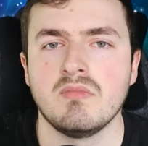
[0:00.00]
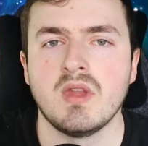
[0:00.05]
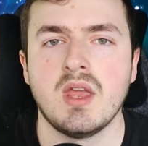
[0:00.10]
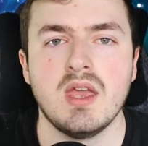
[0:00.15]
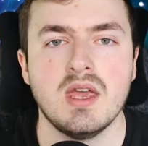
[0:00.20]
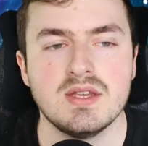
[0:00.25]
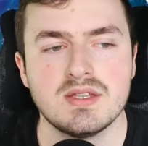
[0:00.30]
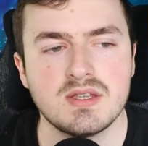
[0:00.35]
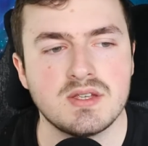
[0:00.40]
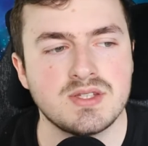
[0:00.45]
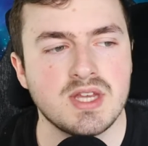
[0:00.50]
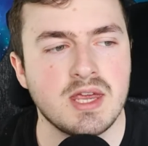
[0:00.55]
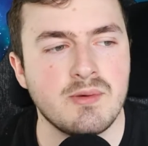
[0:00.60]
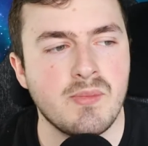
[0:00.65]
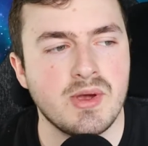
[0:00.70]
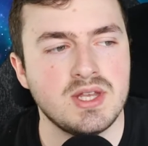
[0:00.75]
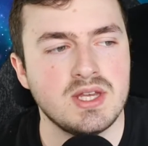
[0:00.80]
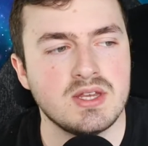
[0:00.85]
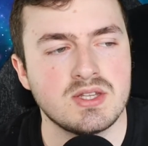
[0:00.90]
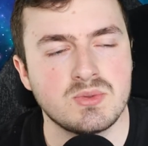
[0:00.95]
It's the same
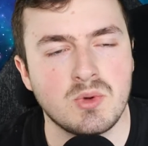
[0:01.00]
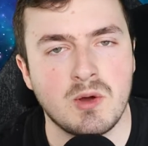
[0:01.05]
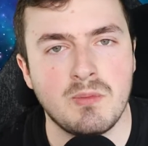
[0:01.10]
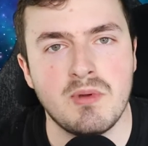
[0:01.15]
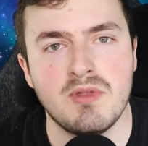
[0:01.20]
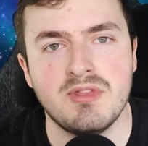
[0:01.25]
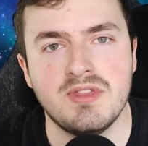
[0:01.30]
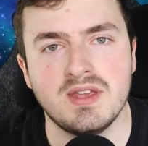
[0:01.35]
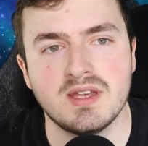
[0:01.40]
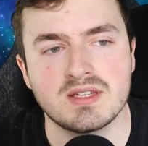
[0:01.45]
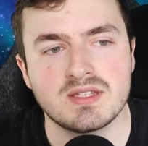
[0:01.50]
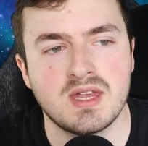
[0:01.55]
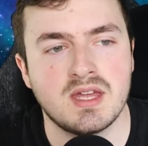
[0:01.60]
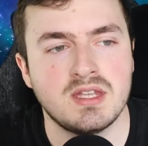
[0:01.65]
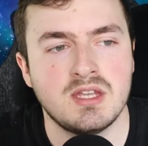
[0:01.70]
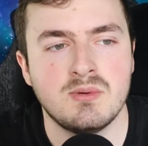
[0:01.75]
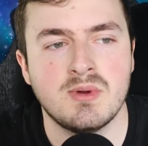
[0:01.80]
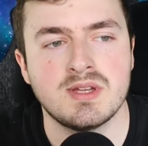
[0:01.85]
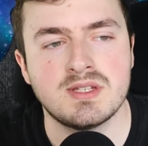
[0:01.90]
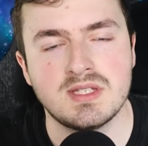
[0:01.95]
when you're swapping things like
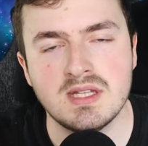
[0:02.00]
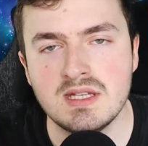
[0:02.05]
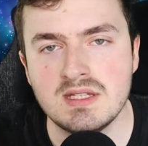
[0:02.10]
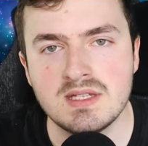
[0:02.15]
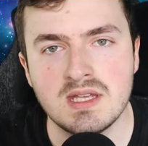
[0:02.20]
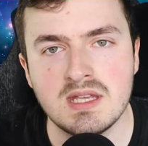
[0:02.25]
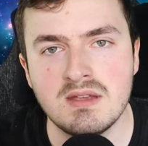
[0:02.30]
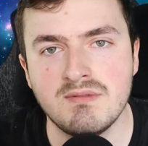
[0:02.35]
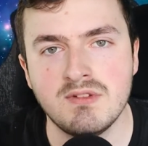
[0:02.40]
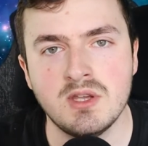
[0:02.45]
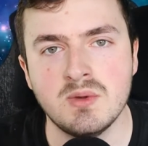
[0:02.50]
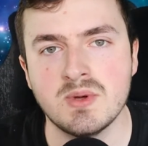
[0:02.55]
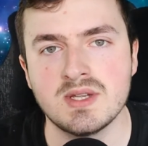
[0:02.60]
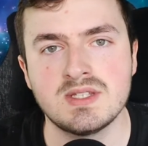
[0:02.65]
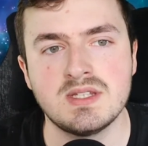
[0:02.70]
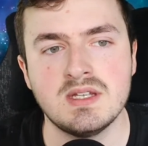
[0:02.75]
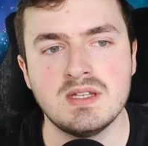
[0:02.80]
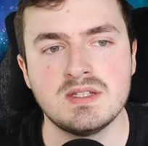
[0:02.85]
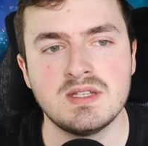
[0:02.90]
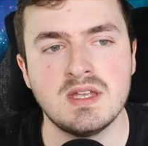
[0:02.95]
USDT for
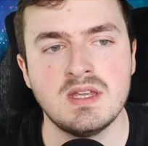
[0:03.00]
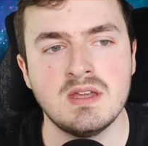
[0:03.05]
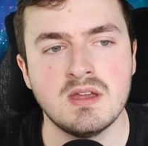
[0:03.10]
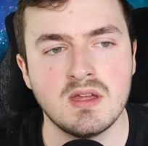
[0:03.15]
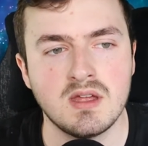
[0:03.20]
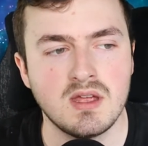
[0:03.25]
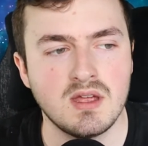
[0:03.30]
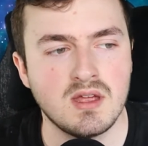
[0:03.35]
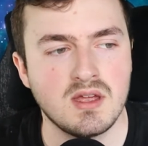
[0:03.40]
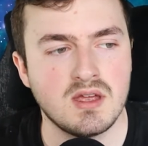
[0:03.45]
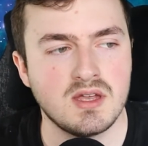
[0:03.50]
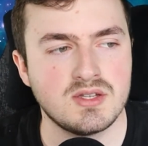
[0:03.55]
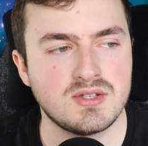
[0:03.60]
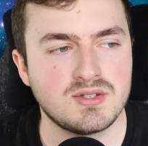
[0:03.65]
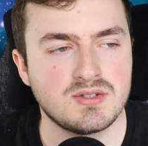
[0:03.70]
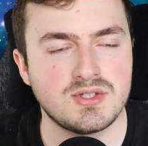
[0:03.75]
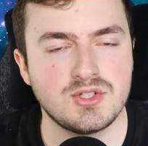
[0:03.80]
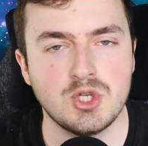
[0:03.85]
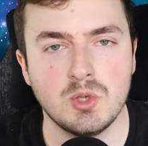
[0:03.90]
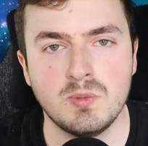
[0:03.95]
USDC. As
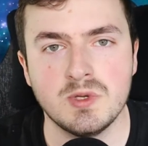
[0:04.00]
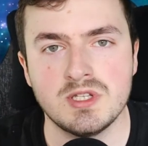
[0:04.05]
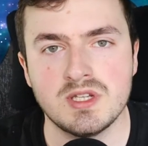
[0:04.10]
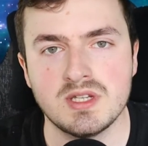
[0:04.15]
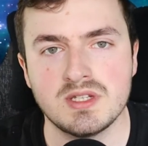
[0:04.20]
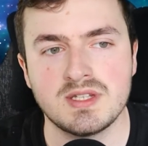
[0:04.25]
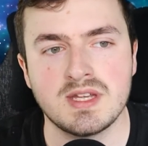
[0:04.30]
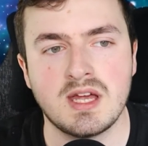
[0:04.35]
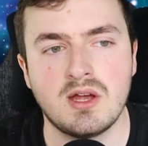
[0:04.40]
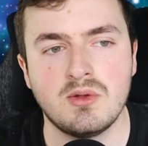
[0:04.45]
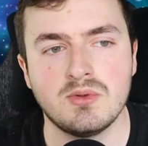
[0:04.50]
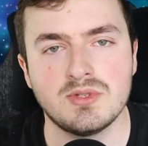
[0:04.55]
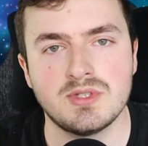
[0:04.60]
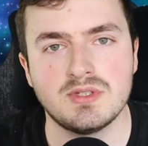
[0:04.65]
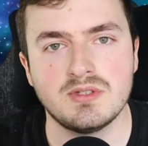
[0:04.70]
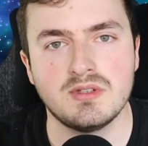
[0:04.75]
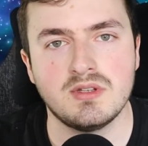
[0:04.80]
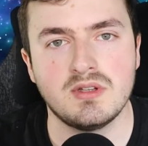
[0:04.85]
stupid as it sounds,